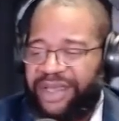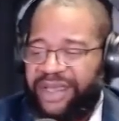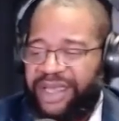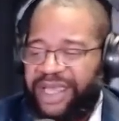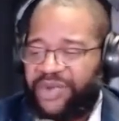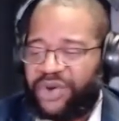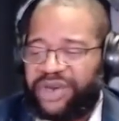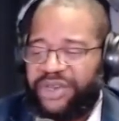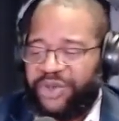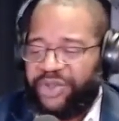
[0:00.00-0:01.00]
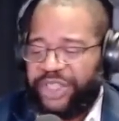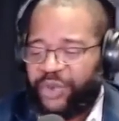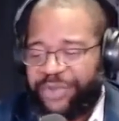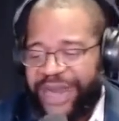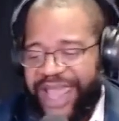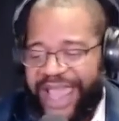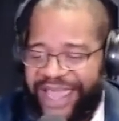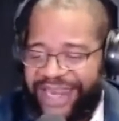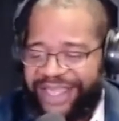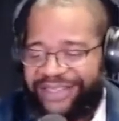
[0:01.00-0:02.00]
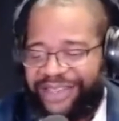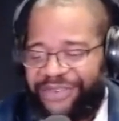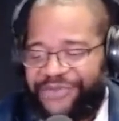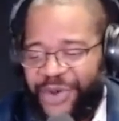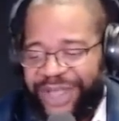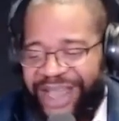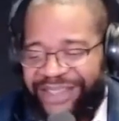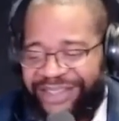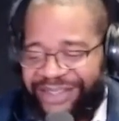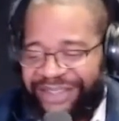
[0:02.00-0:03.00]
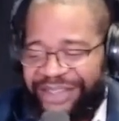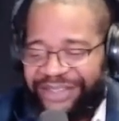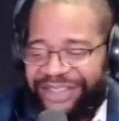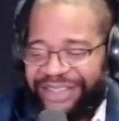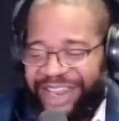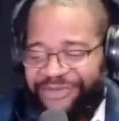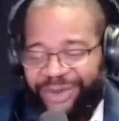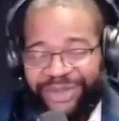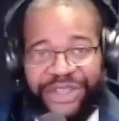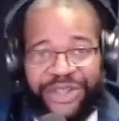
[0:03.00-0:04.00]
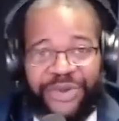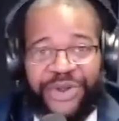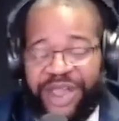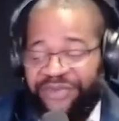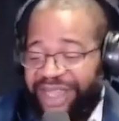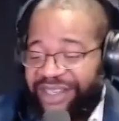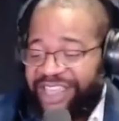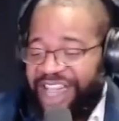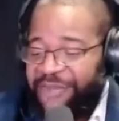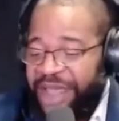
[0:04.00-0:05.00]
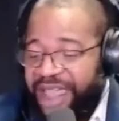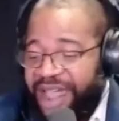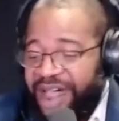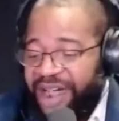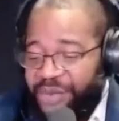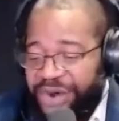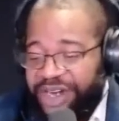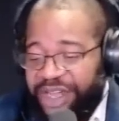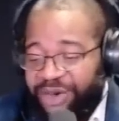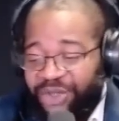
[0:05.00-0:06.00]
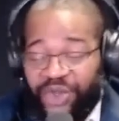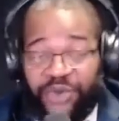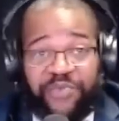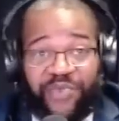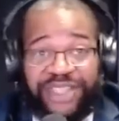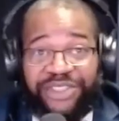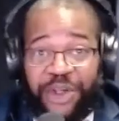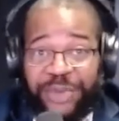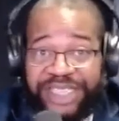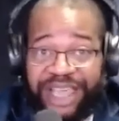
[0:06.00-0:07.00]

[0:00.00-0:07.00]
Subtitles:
in order to do this work. But I got to get to the phone lines because it's a lot of folks here and we don't have a lot of time. We're going to go to Germantown